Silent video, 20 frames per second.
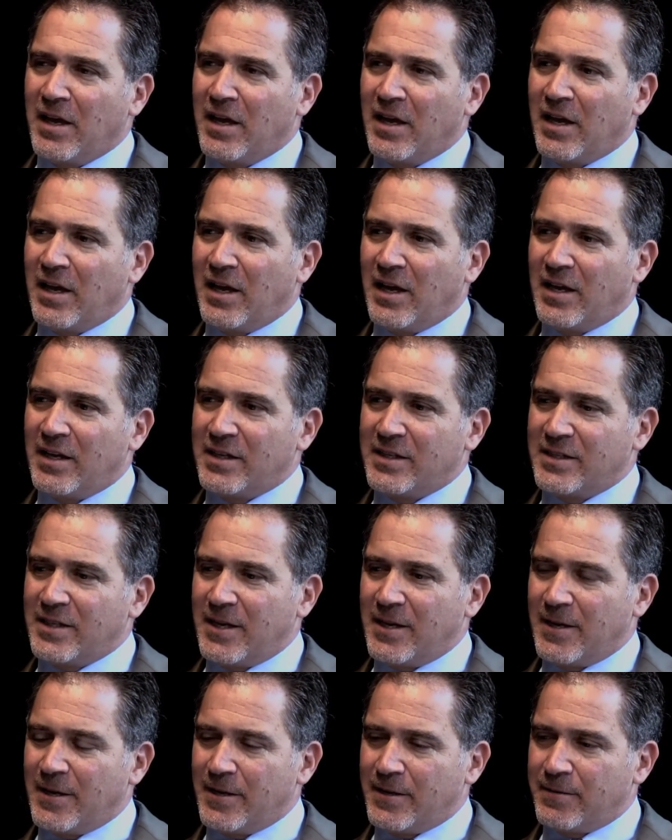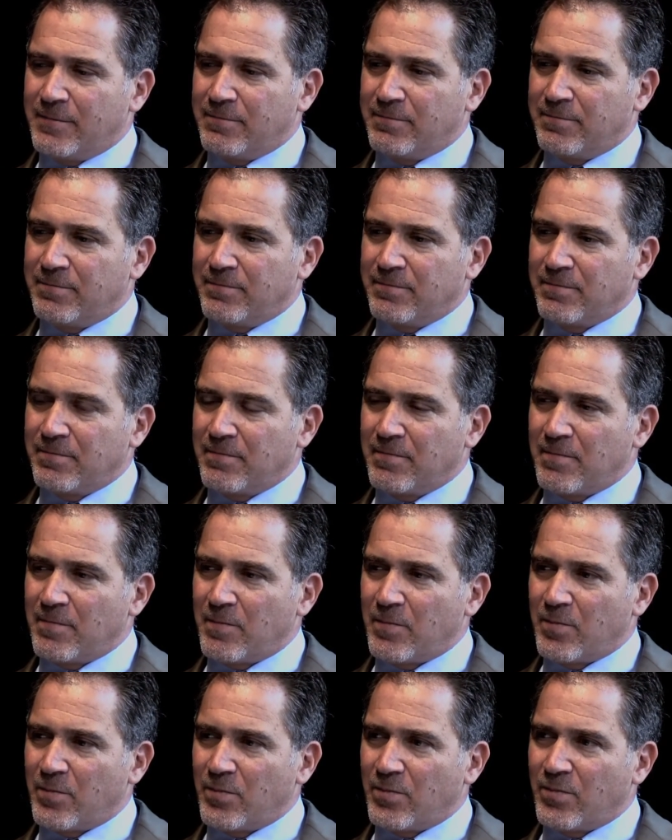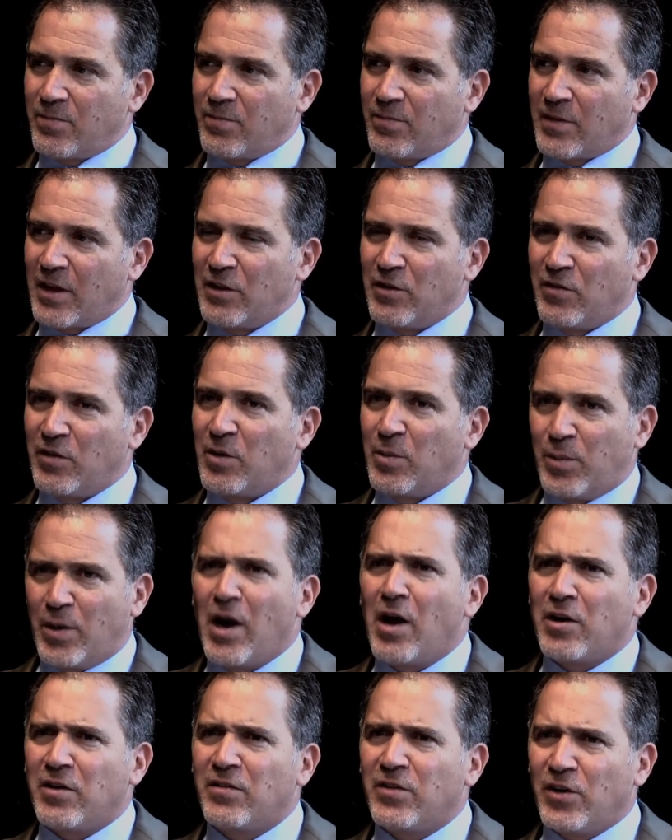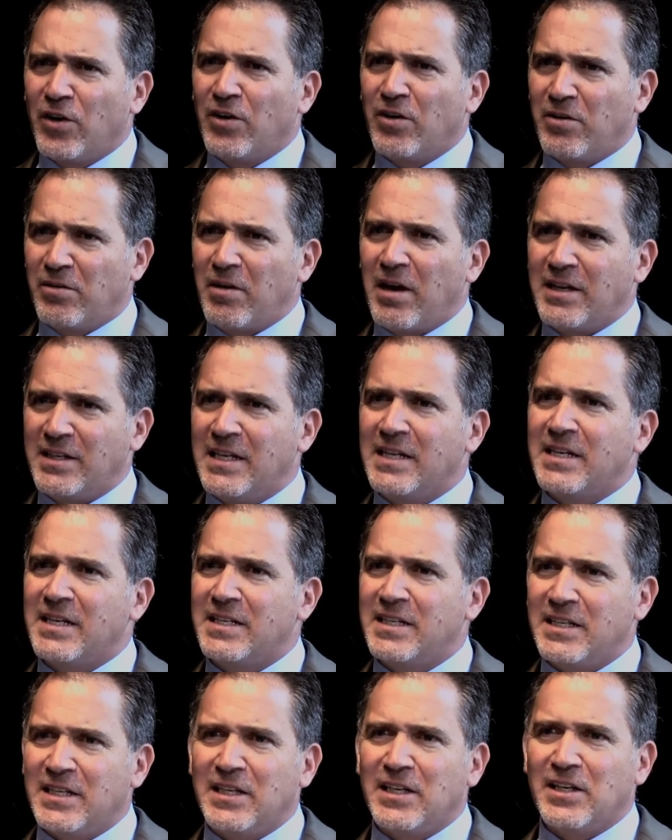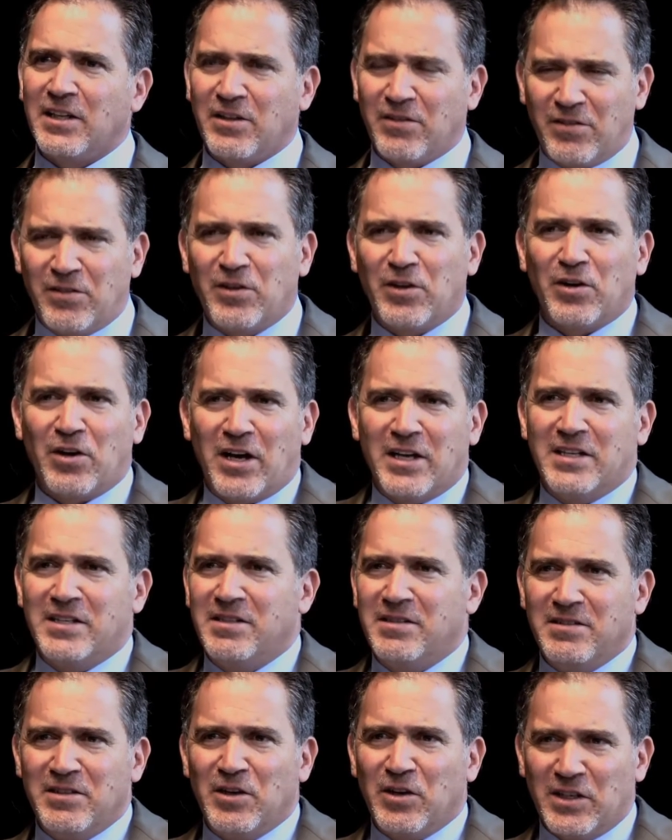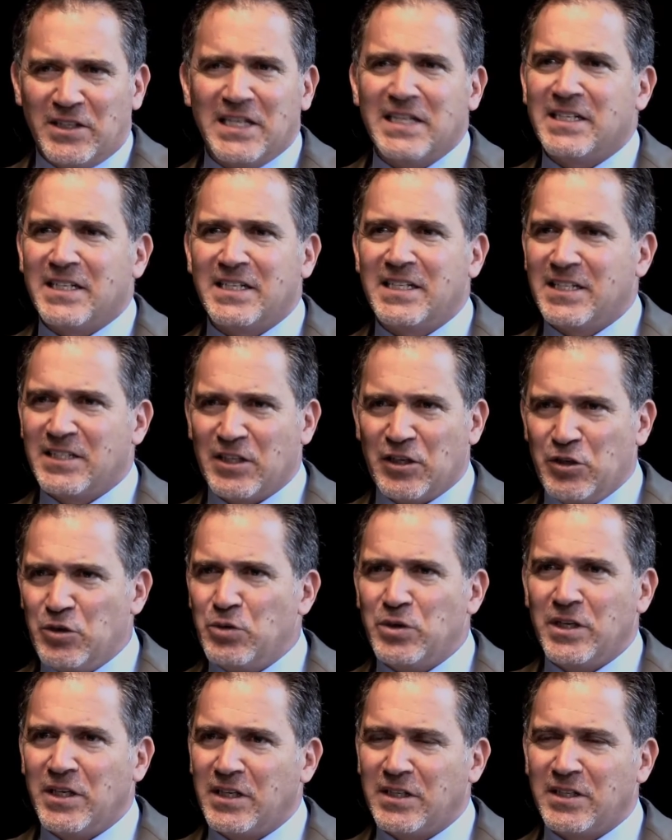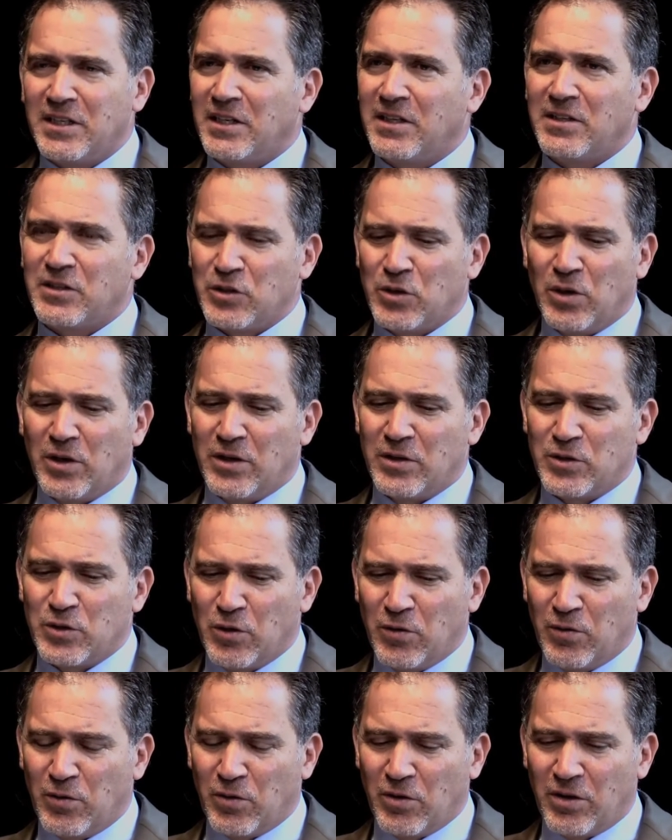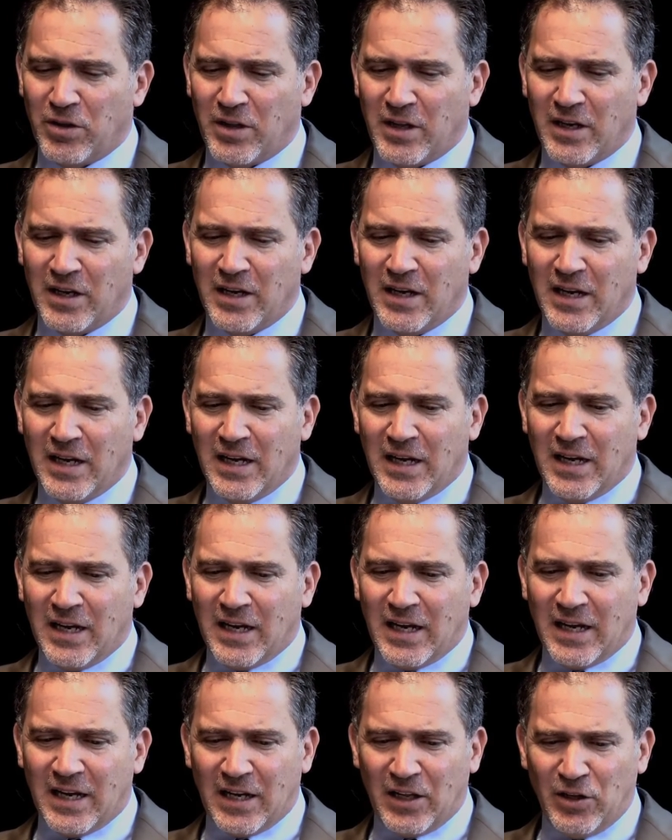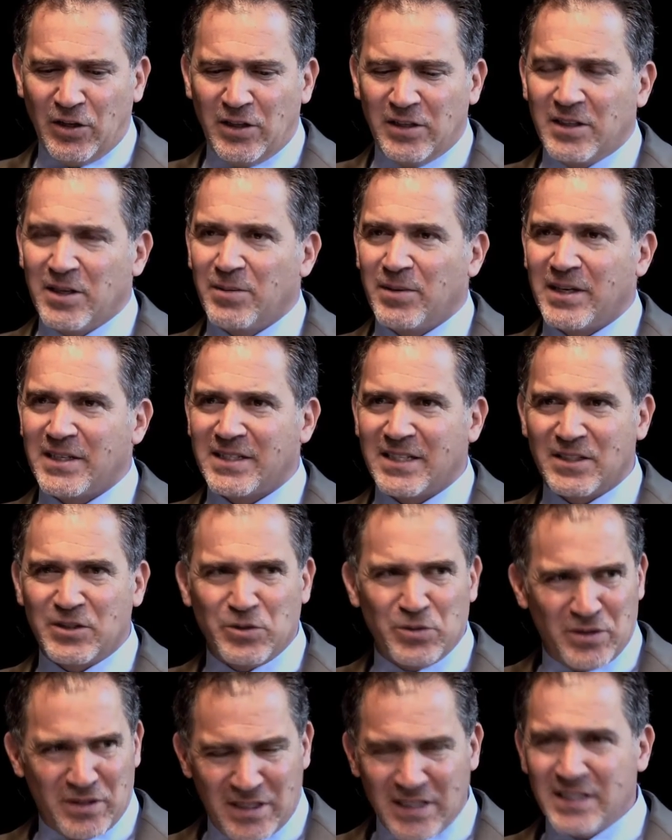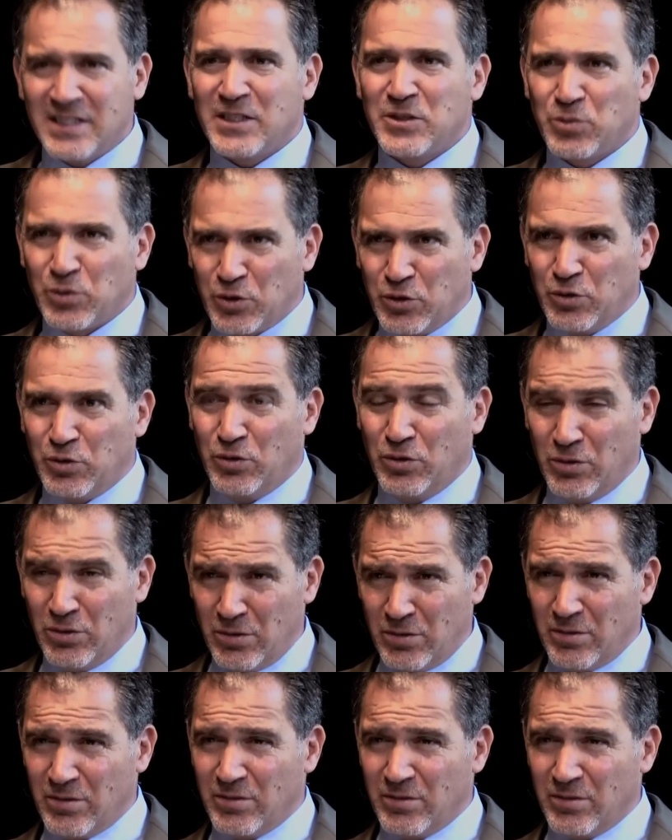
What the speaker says: And they're very proud of their identity and of their identity as a unit and so on and so forth. And I look at them and I said, so this is what you do?